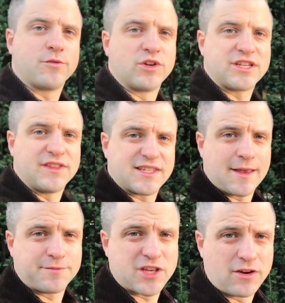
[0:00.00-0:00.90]
for watching this
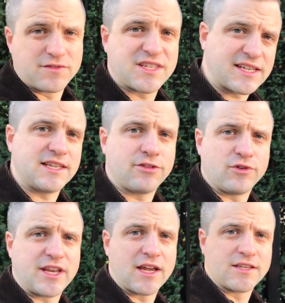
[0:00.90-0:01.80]
episode of
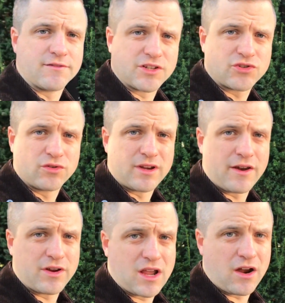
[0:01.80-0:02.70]
63 Days of
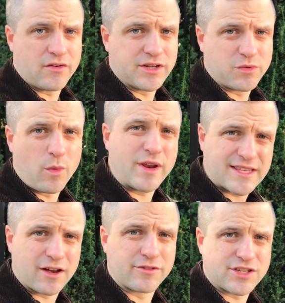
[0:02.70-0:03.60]
Extraordinary Courage, where we
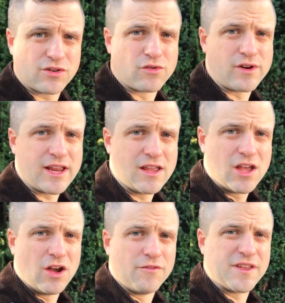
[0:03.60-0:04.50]
tell the story
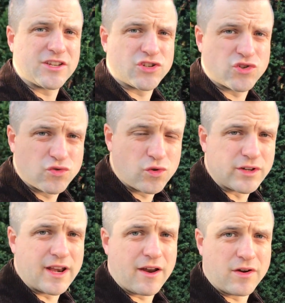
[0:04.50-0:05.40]
of the
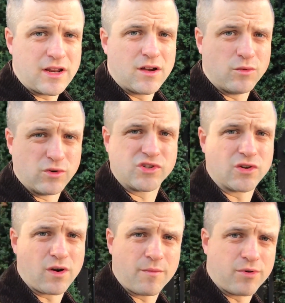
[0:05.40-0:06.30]
extraordinary
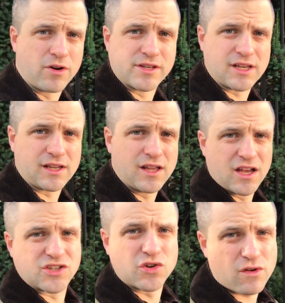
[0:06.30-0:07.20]
Warsaw Uprising,
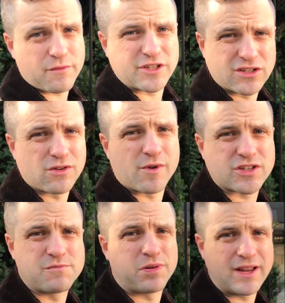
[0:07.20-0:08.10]
a story which is
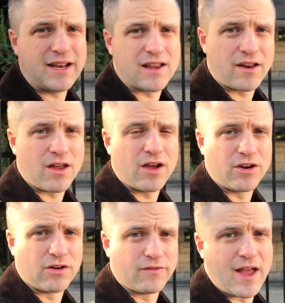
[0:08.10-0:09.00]
almost completely
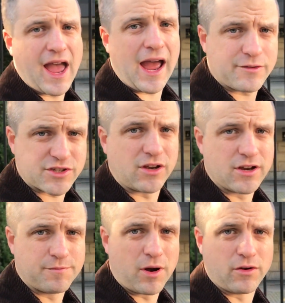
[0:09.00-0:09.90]
unheard of outside
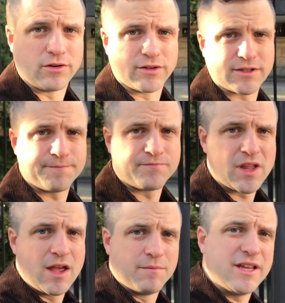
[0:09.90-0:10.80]
of Poland.
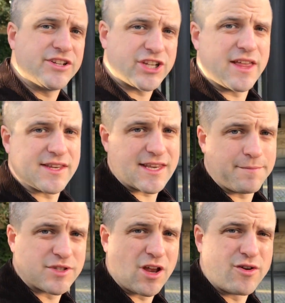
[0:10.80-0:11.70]
Please share this
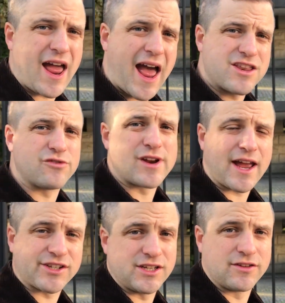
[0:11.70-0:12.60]
episode and your
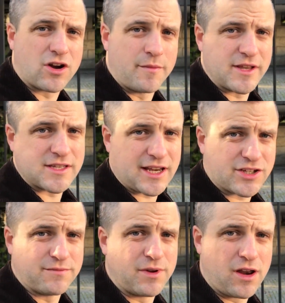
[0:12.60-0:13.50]
reaction in the comments
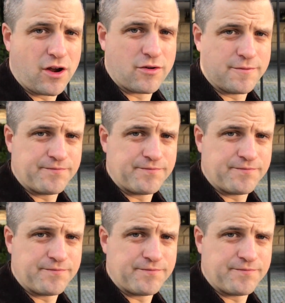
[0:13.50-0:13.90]
section below.